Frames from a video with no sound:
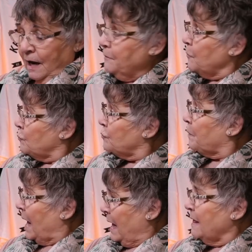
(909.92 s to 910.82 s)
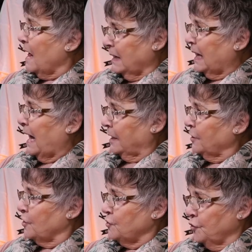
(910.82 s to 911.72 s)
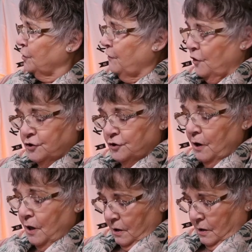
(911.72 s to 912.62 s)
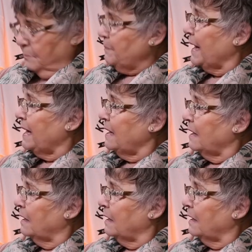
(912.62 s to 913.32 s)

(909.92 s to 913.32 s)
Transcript: If that letter is universal, P.